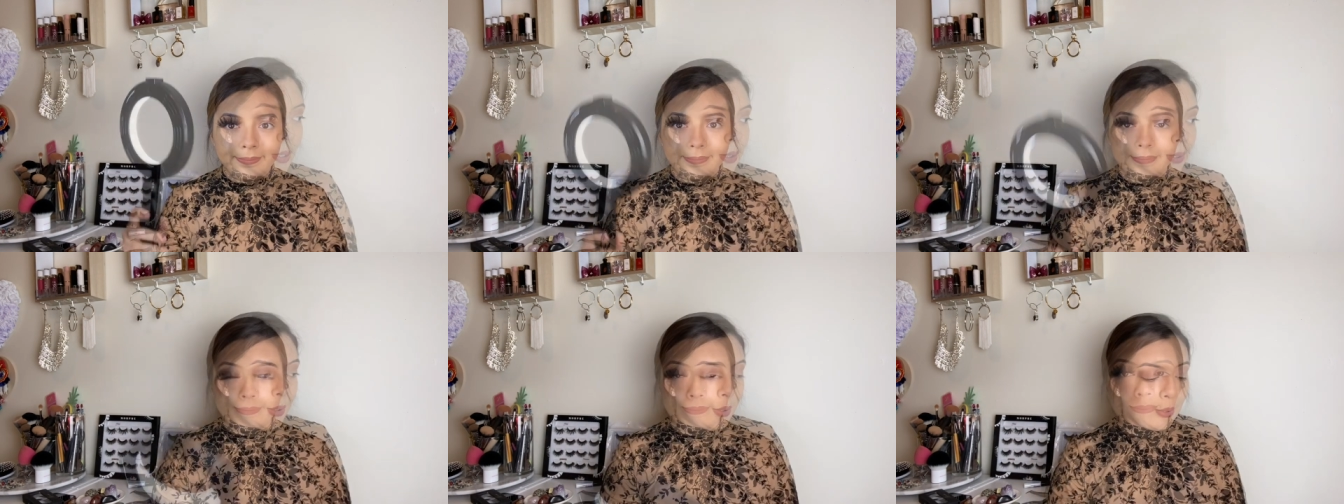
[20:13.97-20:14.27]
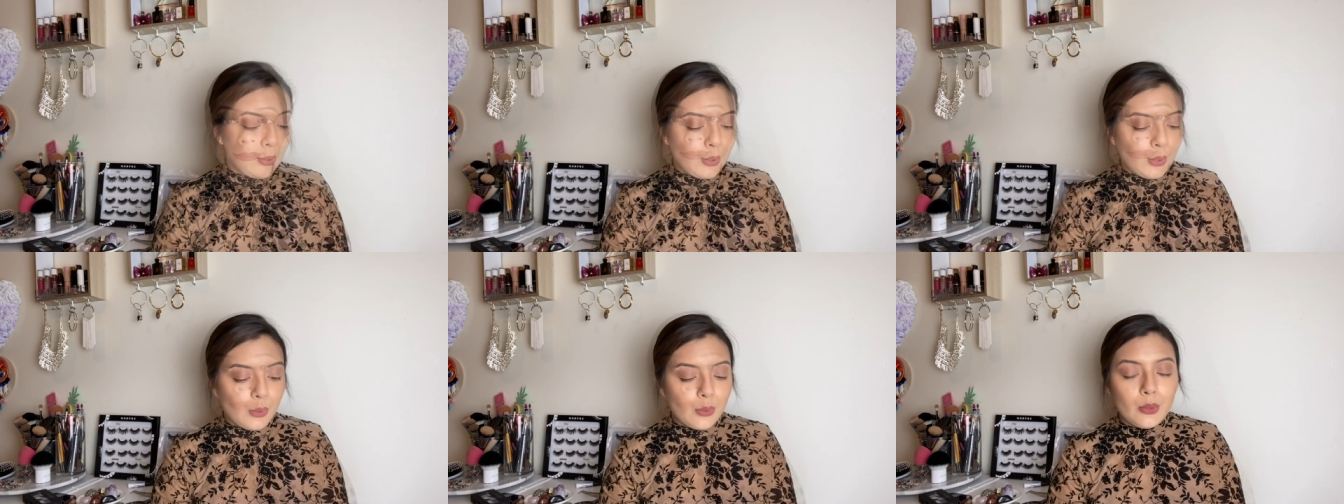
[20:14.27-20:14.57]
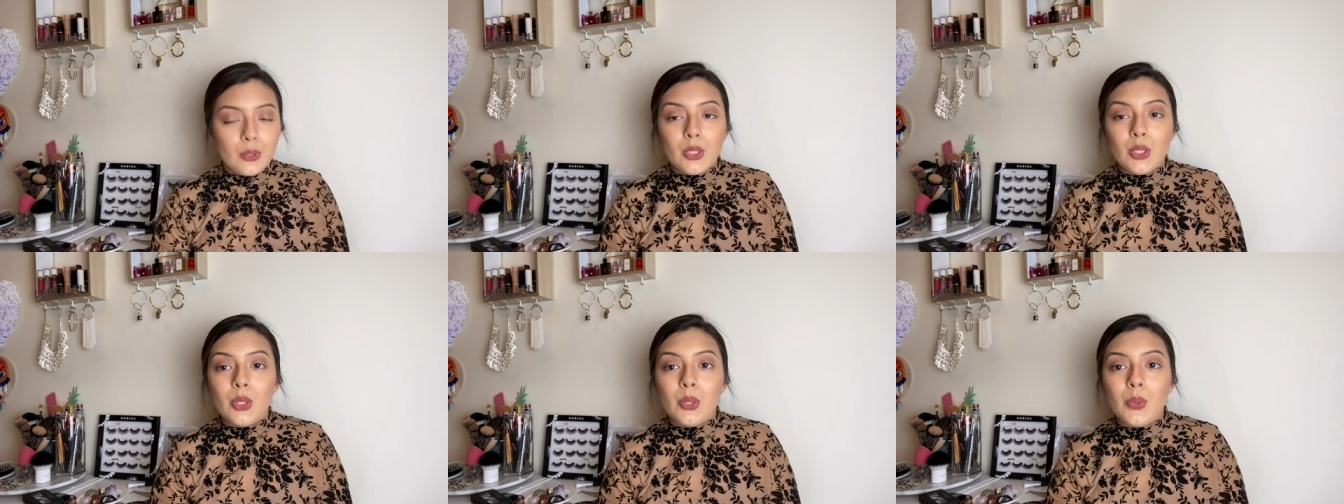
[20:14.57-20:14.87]
So
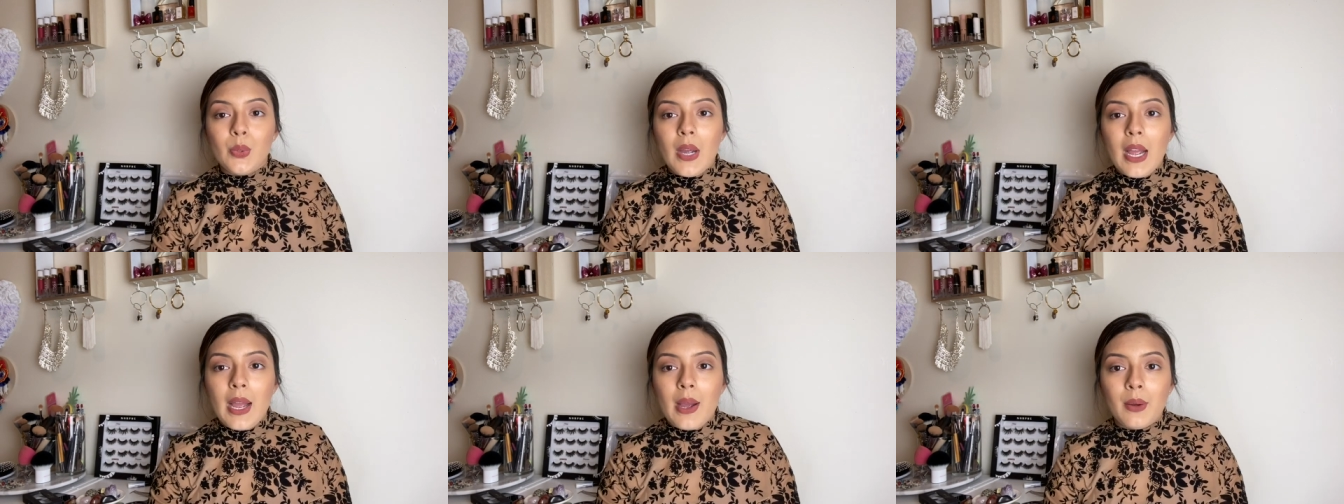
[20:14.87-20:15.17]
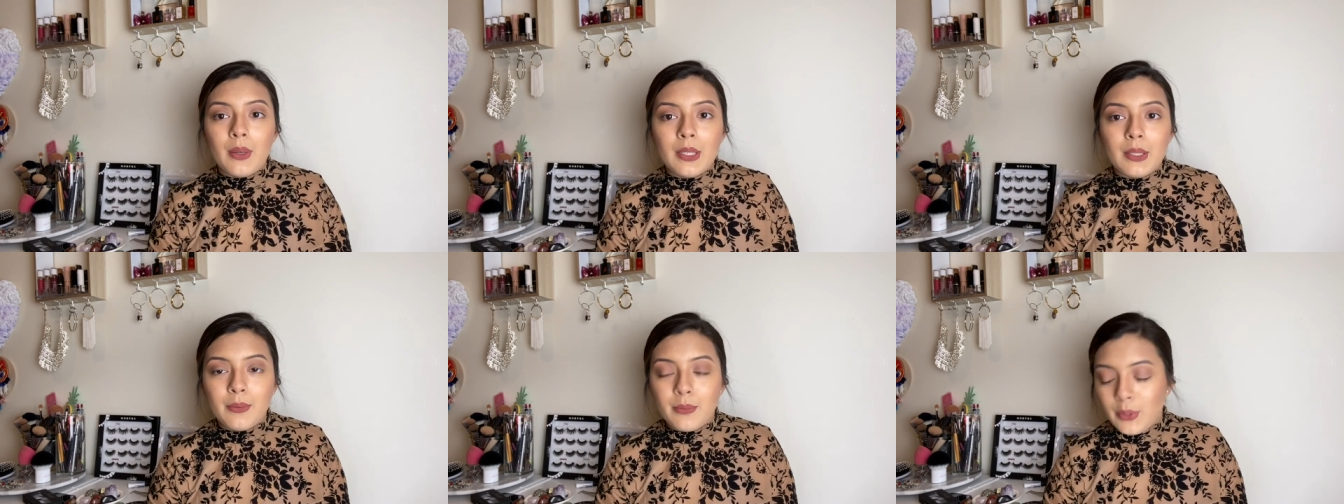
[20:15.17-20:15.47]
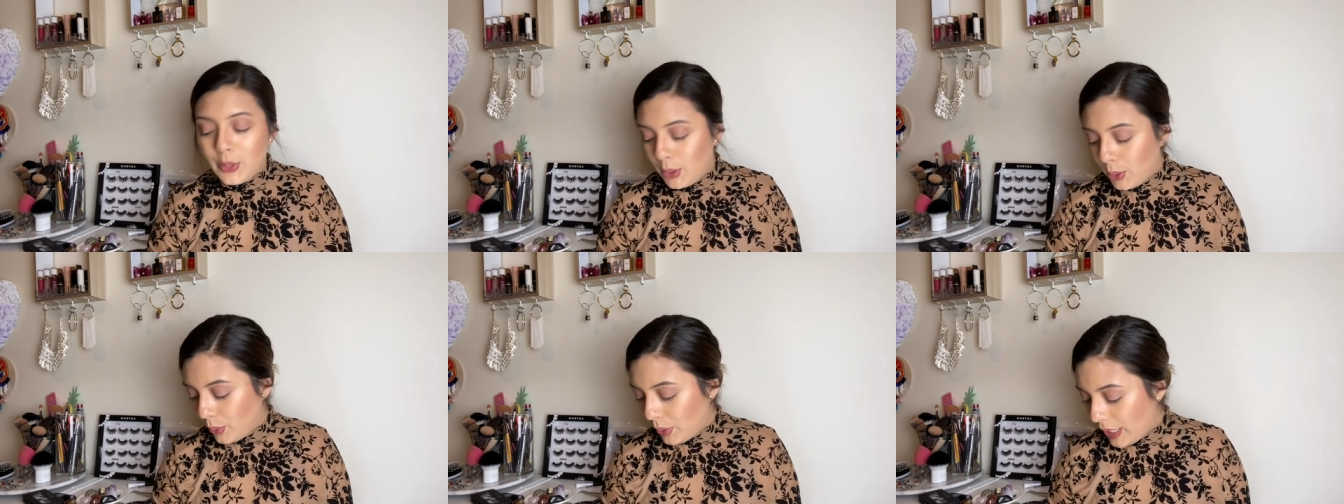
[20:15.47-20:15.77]
two out of
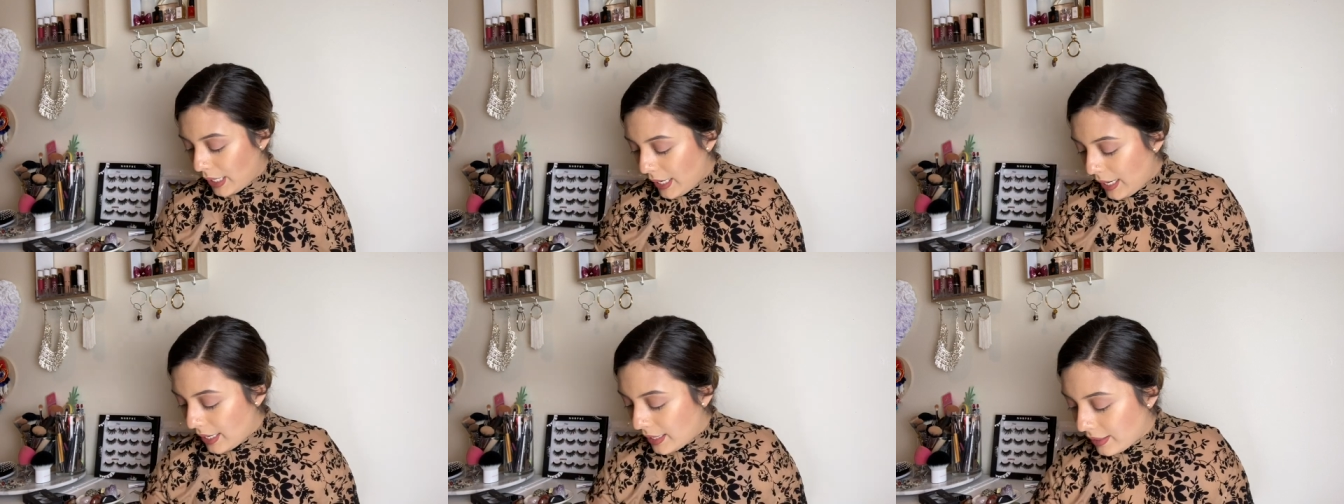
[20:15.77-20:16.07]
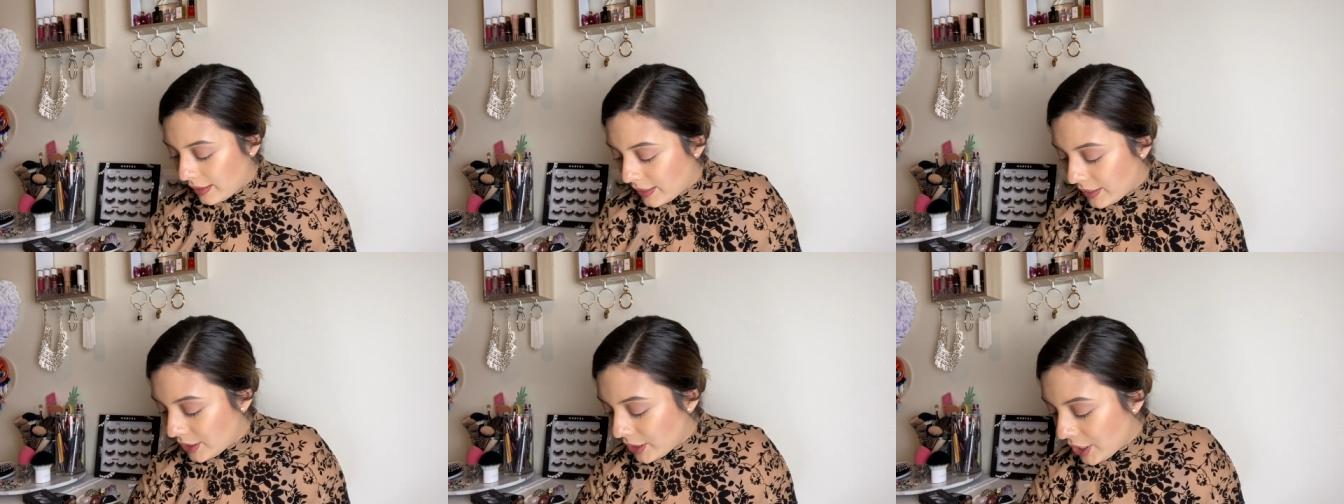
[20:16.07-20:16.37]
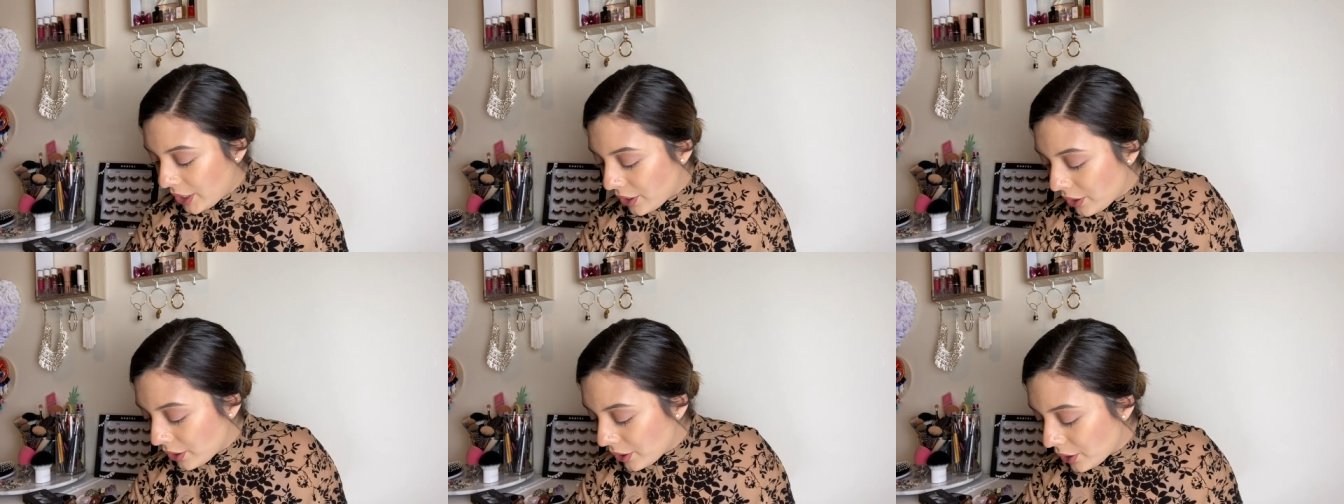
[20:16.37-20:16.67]
three, and the
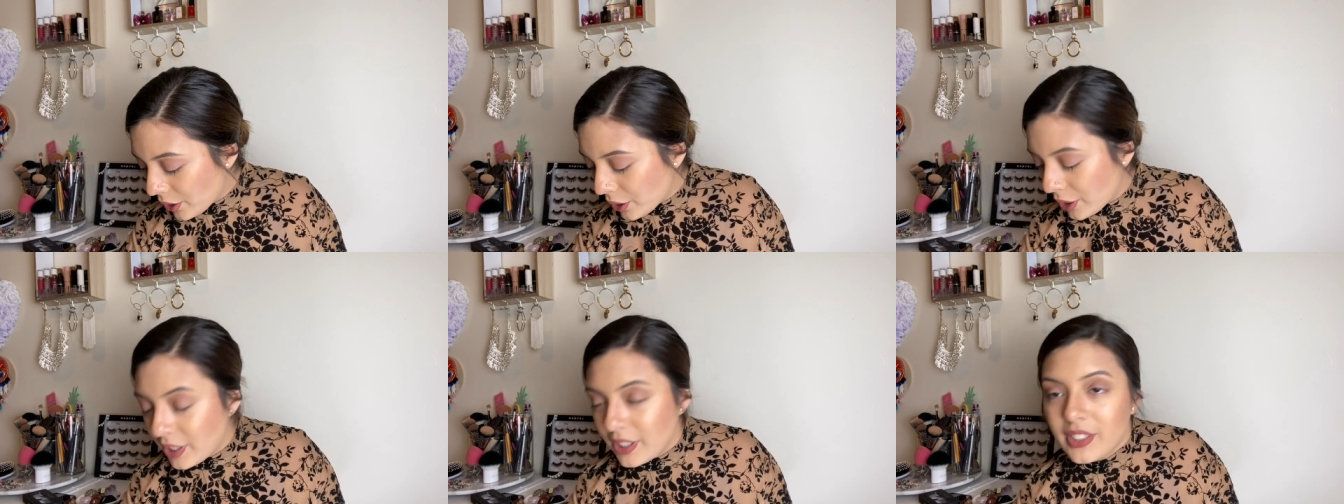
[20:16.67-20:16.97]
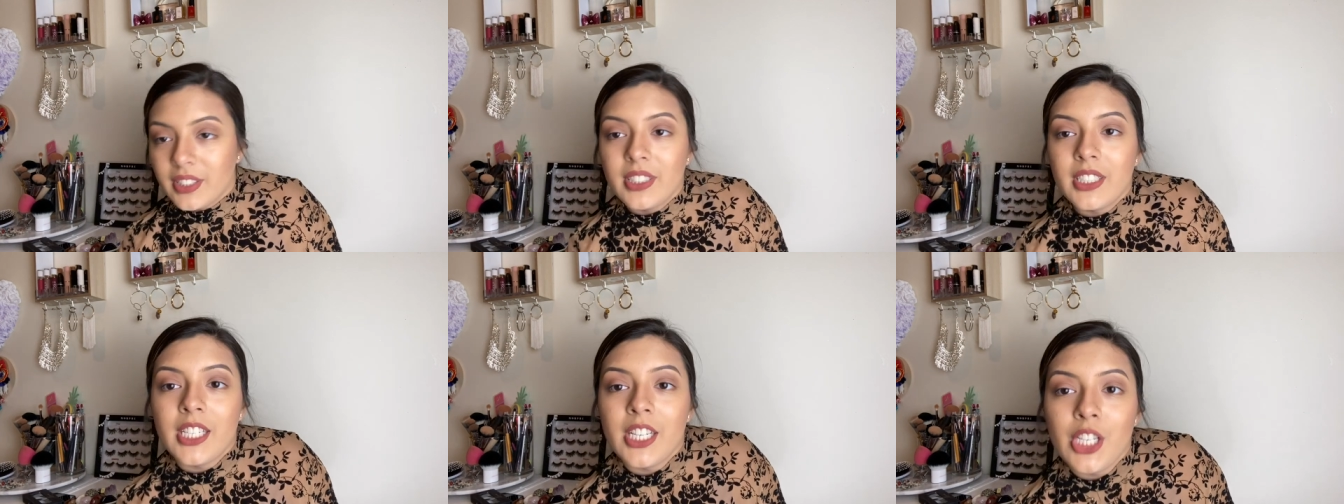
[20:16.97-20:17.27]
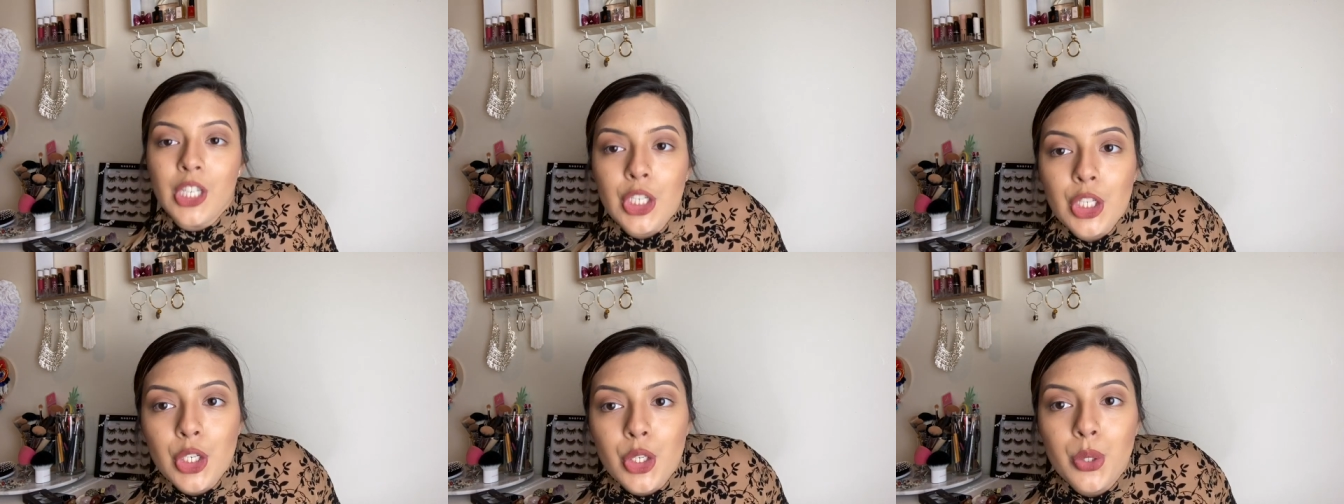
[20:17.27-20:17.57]
terror
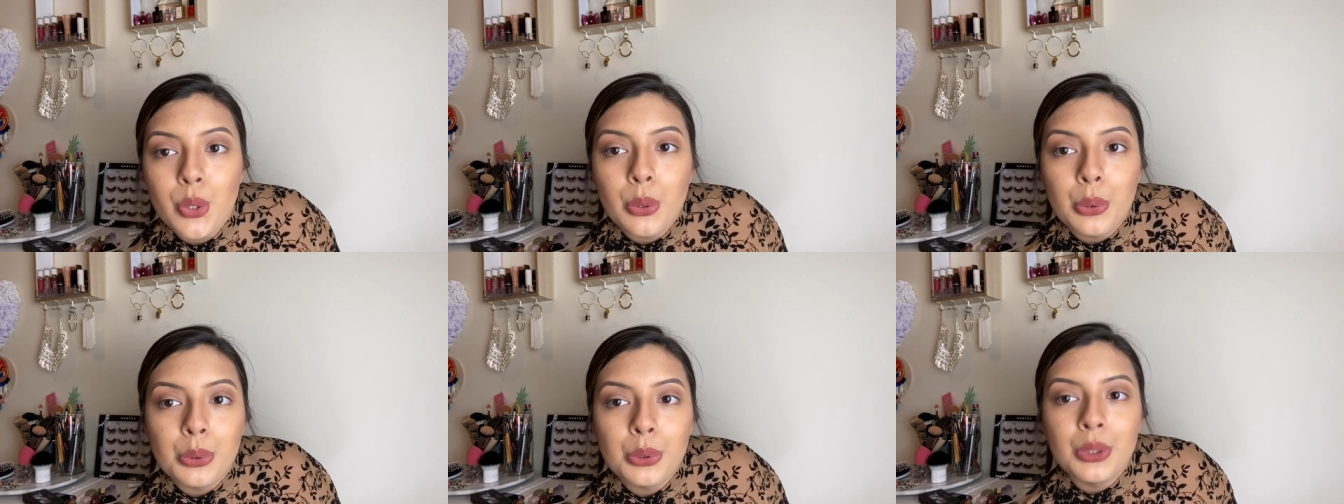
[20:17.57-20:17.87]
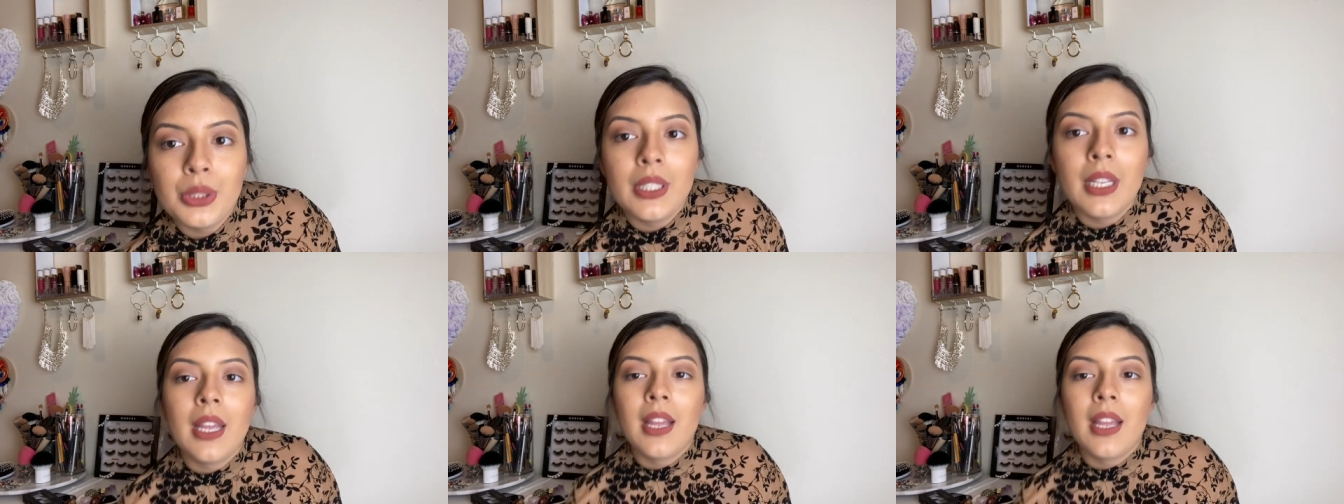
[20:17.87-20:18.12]
continues.